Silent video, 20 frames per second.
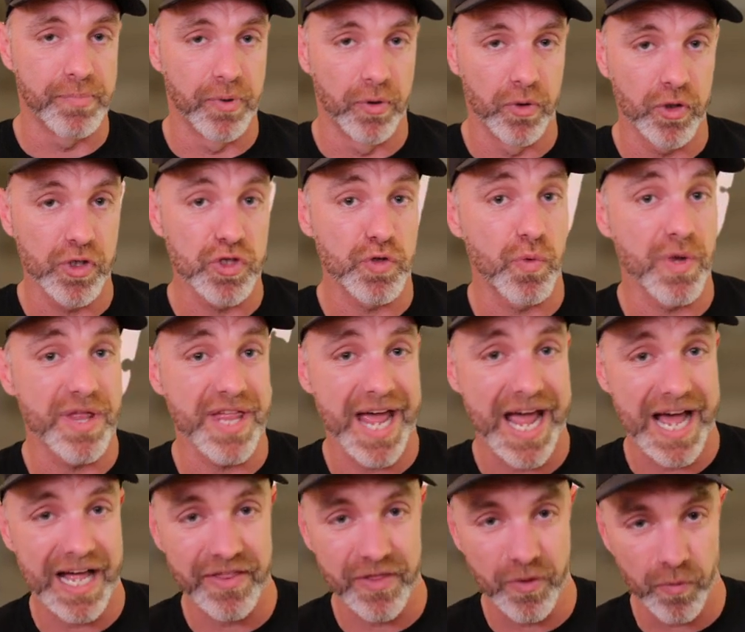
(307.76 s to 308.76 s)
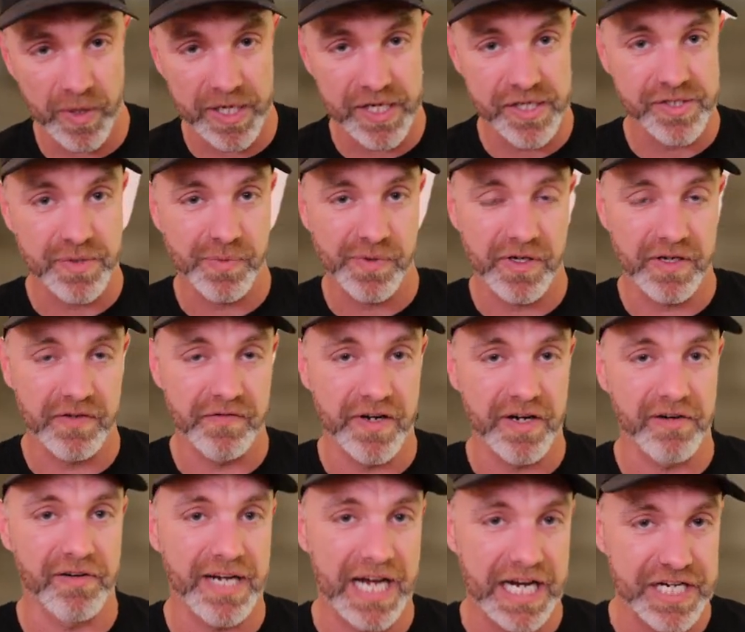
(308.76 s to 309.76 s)
Porsche without the wing, so we've got a
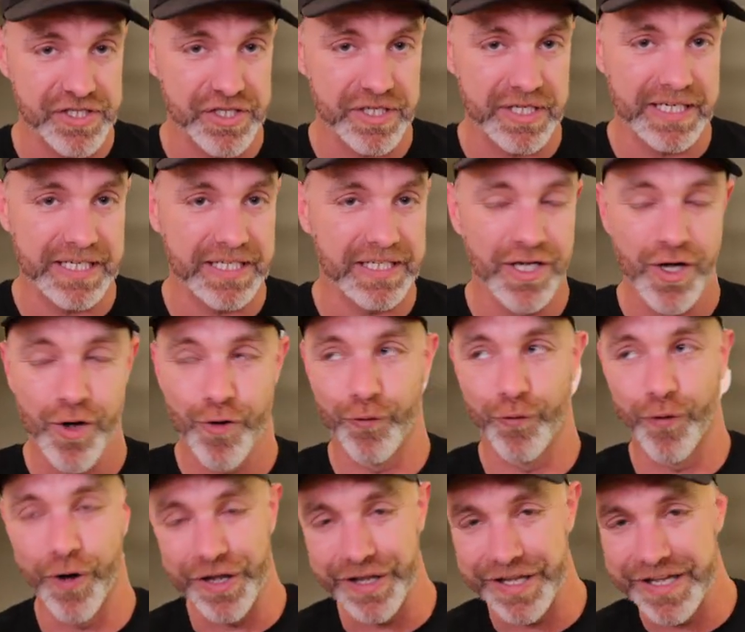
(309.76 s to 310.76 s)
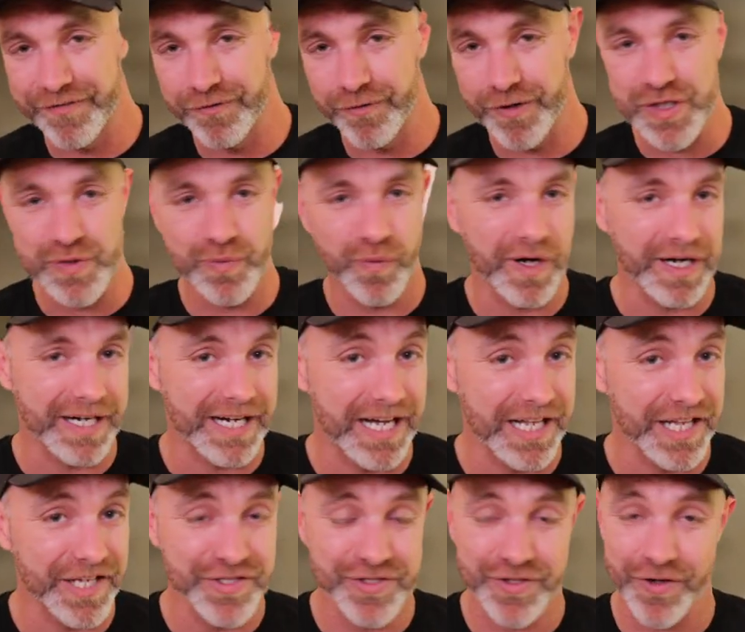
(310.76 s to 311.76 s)
variation here. What liveries, what
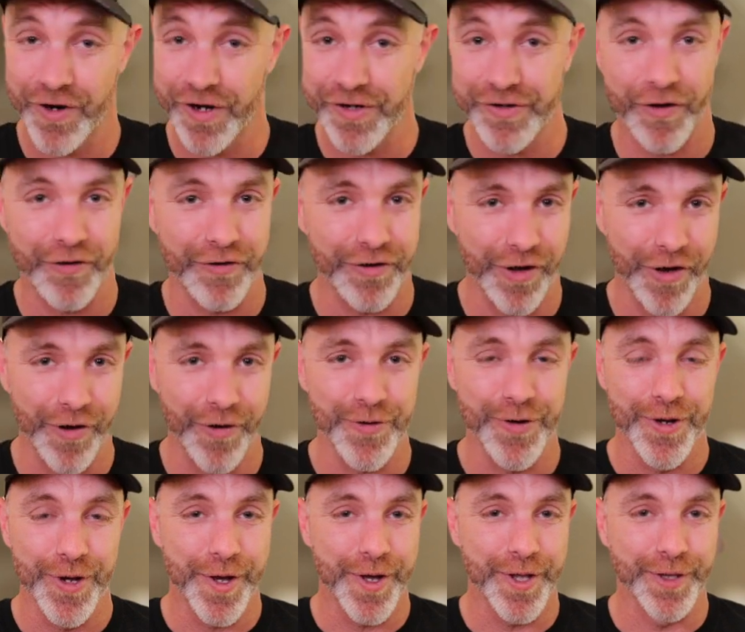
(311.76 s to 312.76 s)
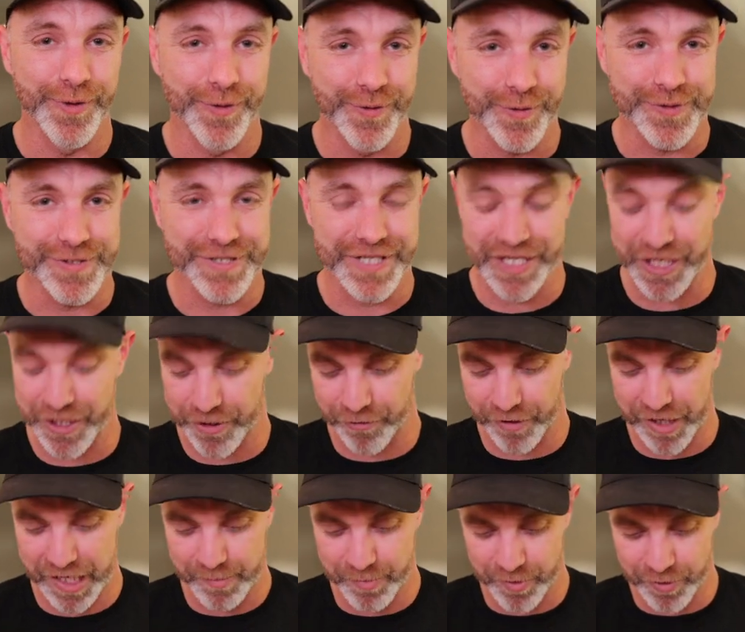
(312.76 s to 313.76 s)
colors, I don't know. Looks
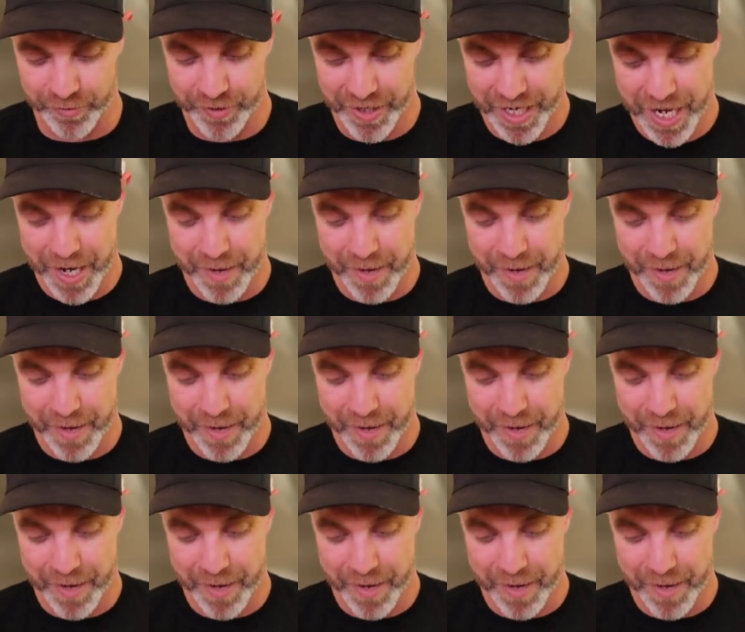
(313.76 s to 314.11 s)
incredible.